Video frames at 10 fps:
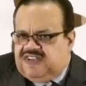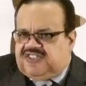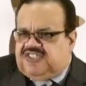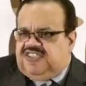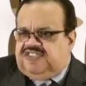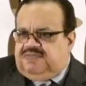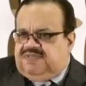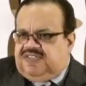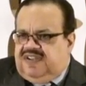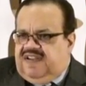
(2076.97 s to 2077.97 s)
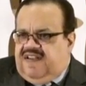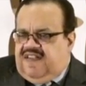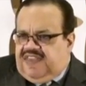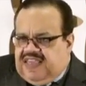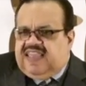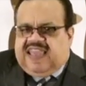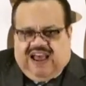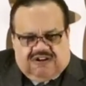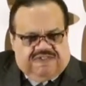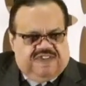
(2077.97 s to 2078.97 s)
systems, he
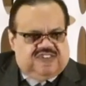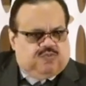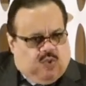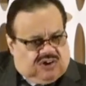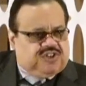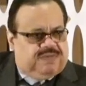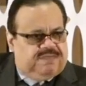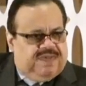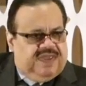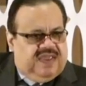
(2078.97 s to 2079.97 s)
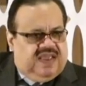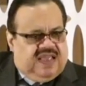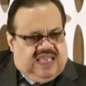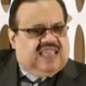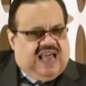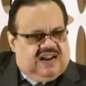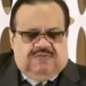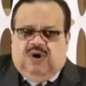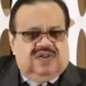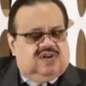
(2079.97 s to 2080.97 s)
counterfeits worship. He count,
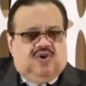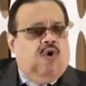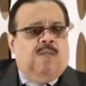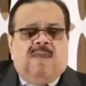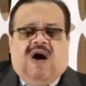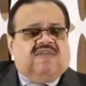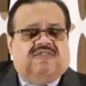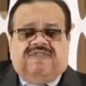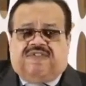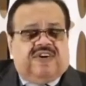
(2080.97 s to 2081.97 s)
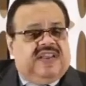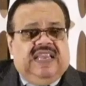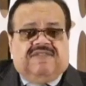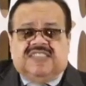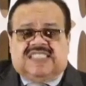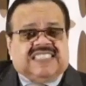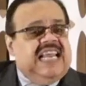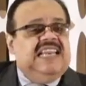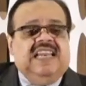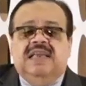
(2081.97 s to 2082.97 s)
what no marvel for even
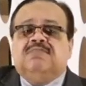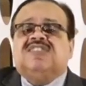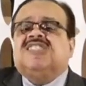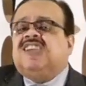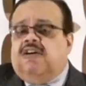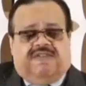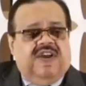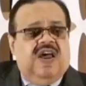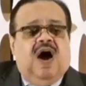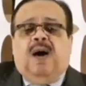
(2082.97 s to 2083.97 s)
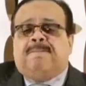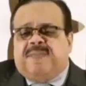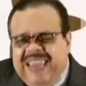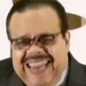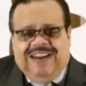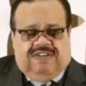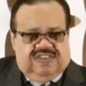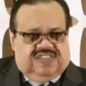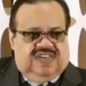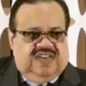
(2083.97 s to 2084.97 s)
Satan himself
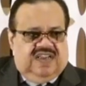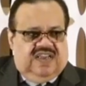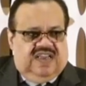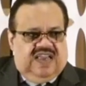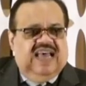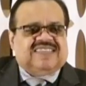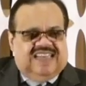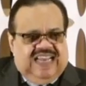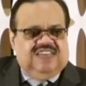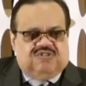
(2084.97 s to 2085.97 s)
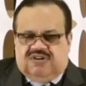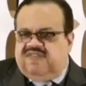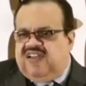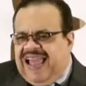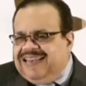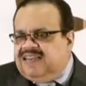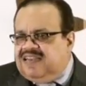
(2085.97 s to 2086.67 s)
appears as an angel of light